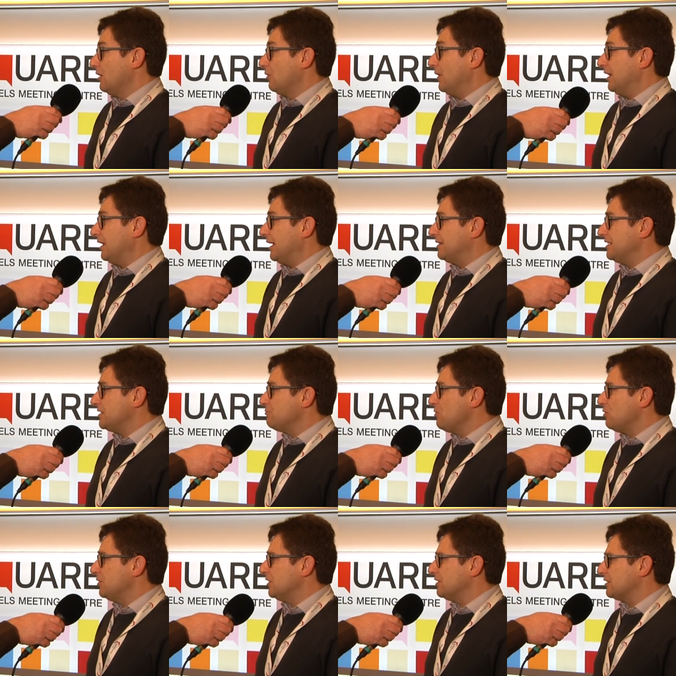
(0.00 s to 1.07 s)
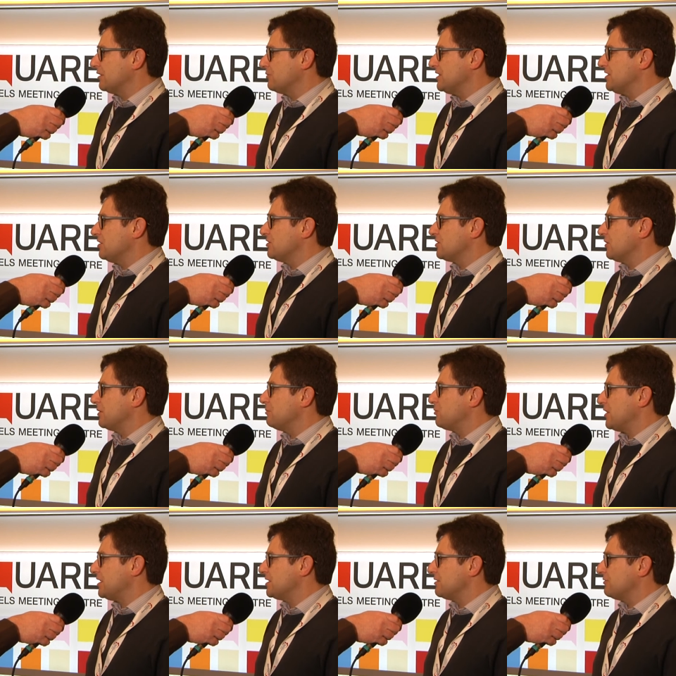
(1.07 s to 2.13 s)
Well, at this moment, uh, results are
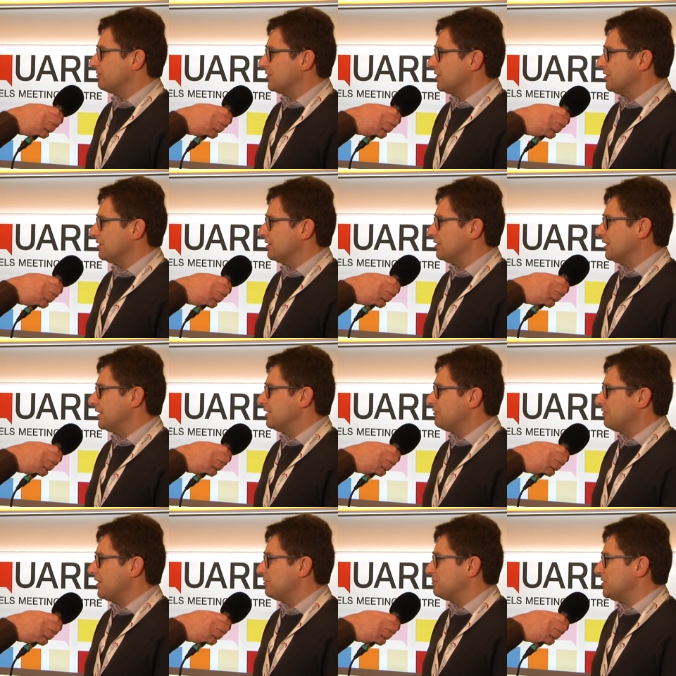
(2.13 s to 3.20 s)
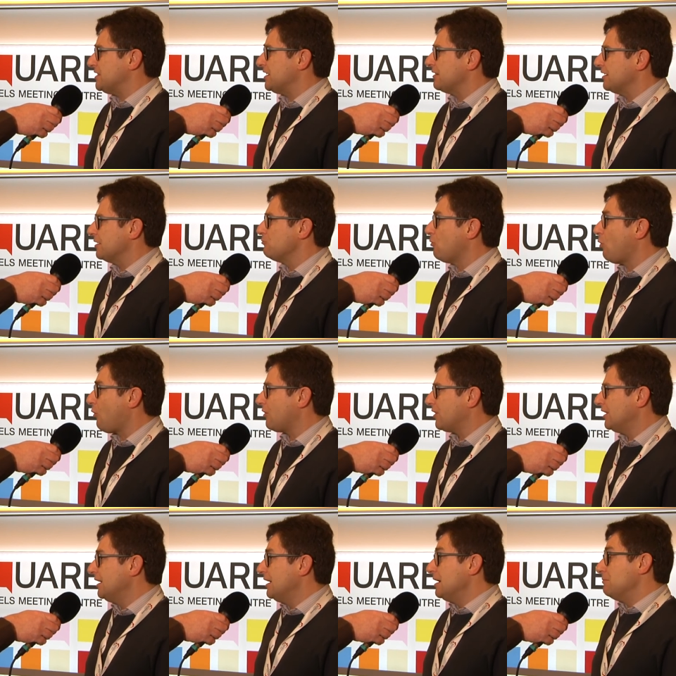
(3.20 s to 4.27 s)
impressive, uh, ninety-five percent and
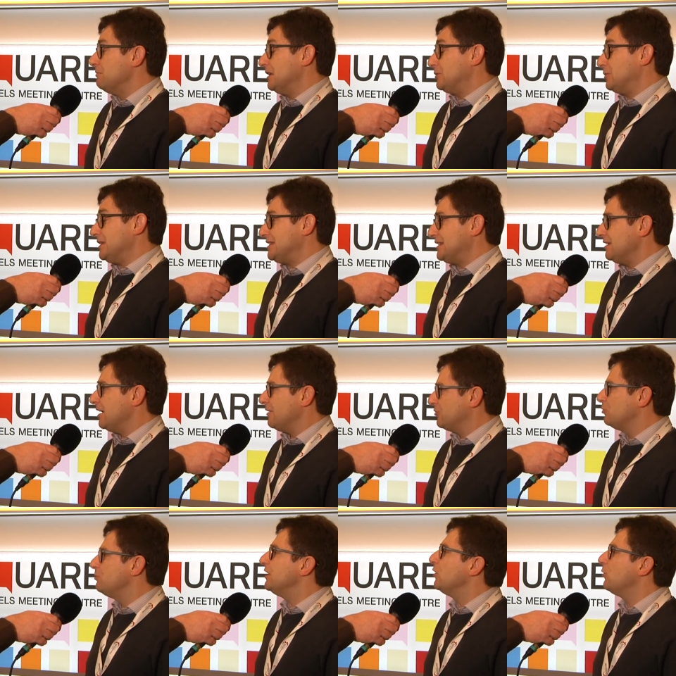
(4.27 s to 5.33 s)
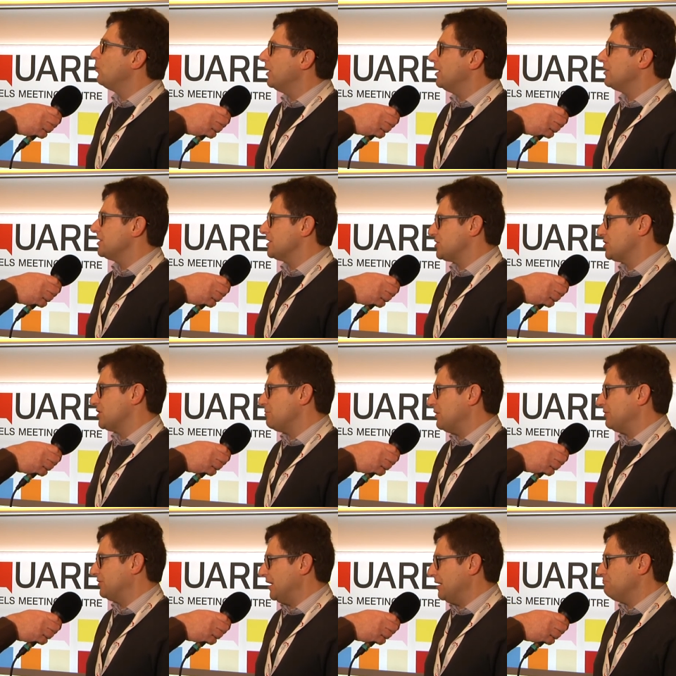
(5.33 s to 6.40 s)
more, but we still have to be aware that some
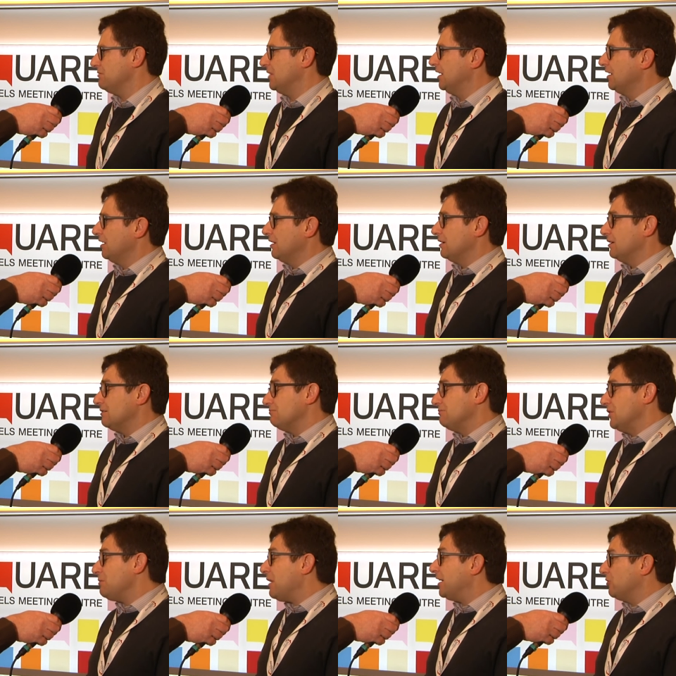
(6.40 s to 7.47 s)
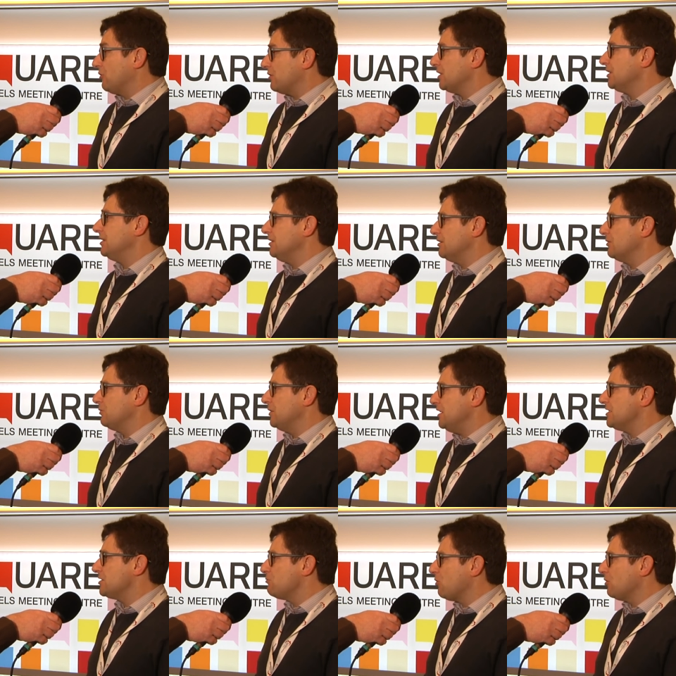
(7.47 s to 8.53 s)
of them, a minority, a
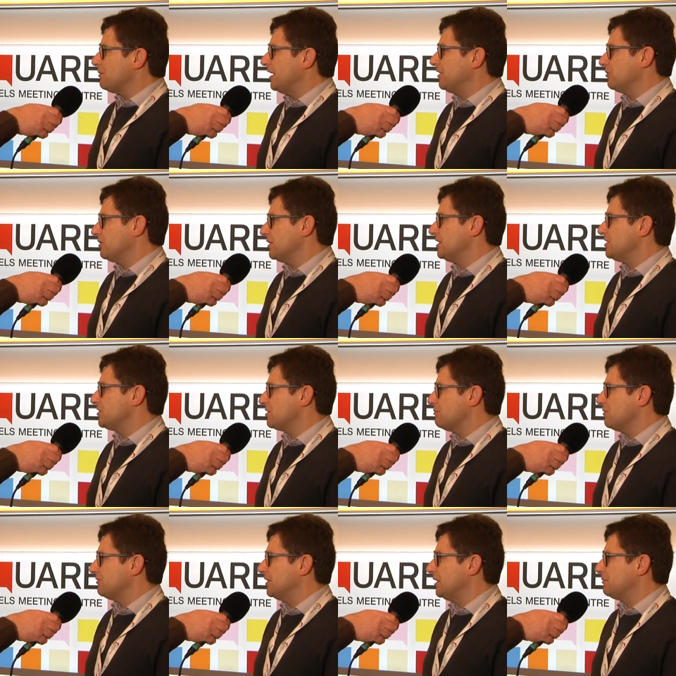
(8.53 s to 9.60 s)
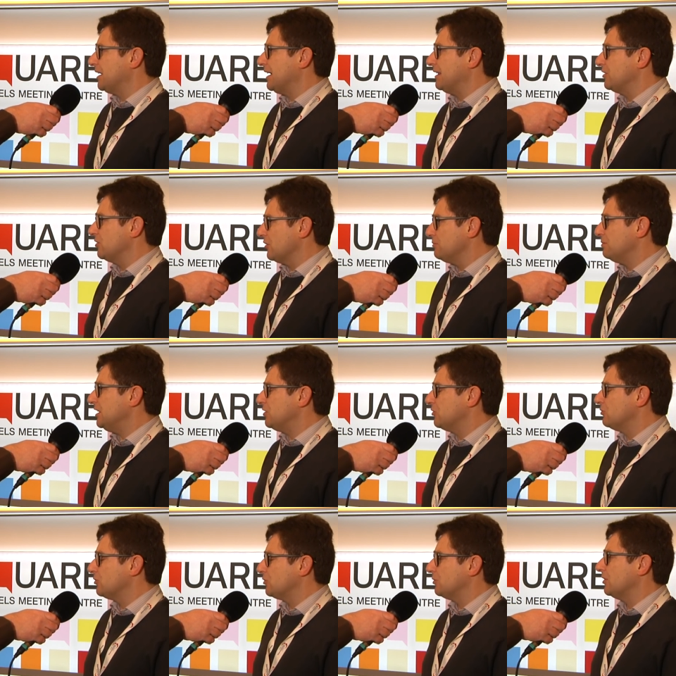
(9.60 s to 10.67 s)
really small minority, some of them cannot be
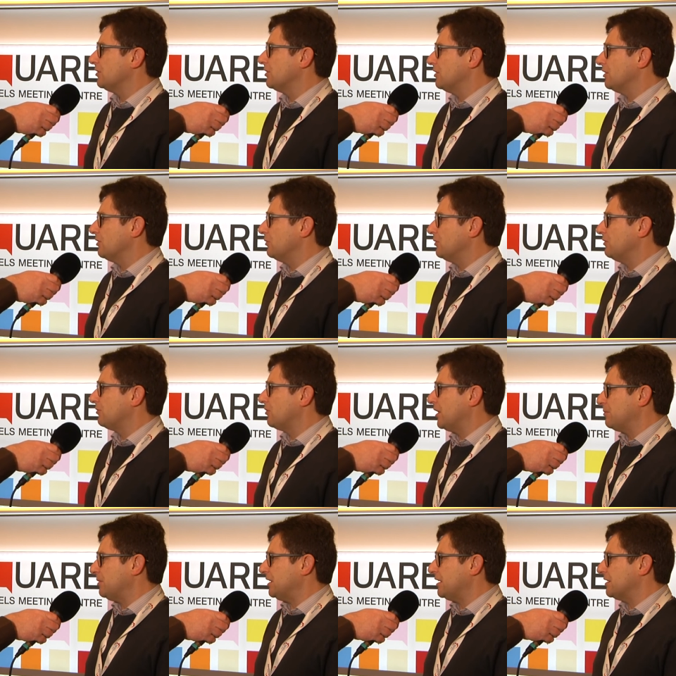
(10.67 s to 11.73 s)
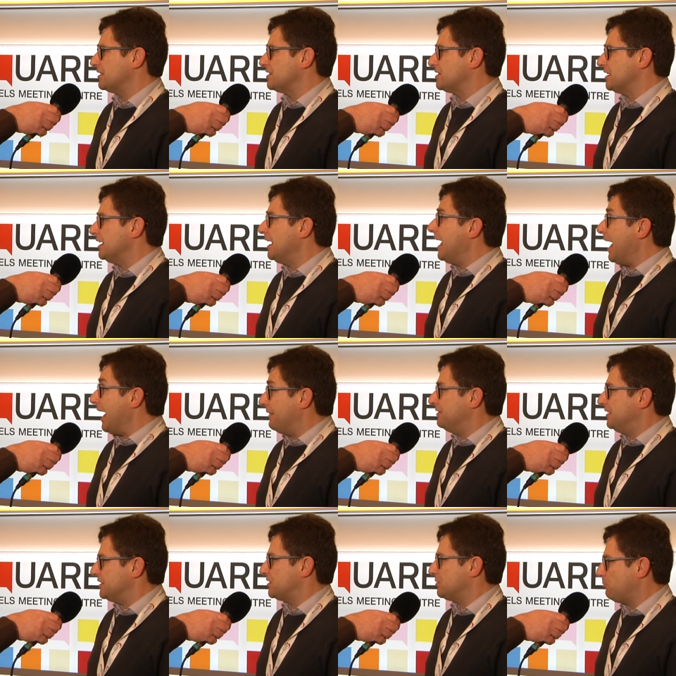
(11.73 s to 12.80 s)
cured uh, for hepatitis C at
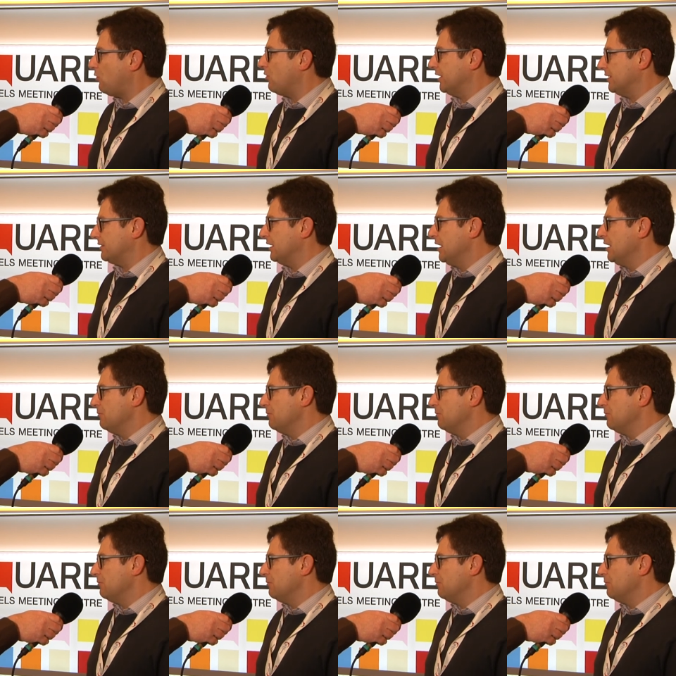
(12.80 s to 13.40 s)
this point.